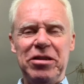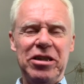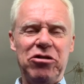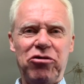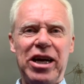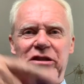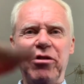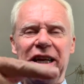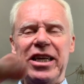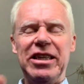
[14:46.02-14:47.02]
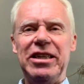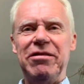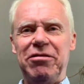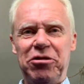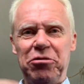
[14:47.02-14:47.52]
try to link
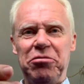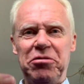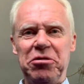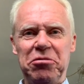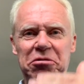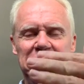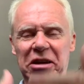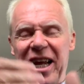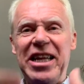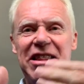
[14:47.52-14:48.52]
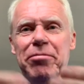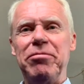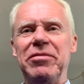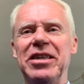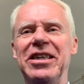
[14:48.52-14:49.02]
it to link
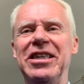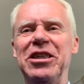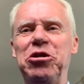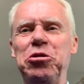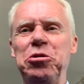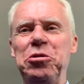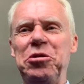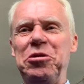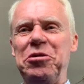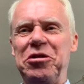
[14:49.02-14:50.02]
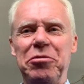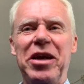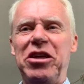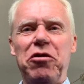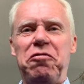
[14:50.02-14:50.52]
them to
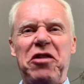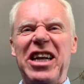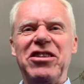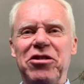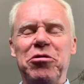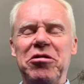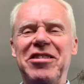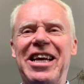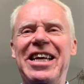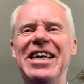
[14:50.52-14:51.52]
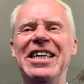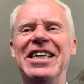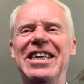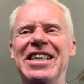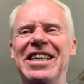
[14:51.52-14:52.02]
make your friends, so to say,
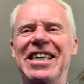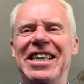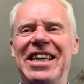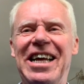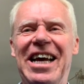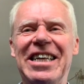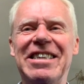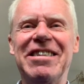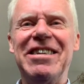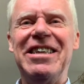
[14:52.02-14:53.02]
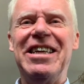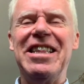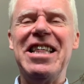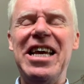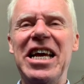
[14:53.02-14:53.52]
and
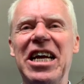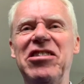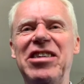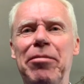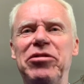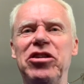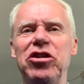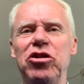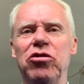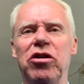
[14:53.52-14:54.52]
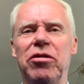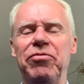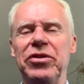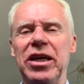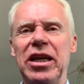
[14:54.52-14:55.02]
they accept
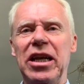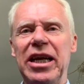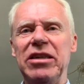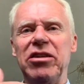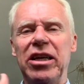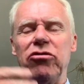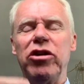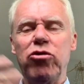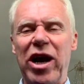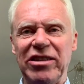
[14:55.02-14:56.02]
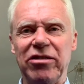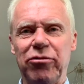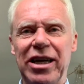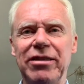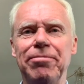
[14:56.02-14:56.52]
your LinkedIn request,
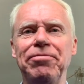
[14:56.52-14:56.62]
right?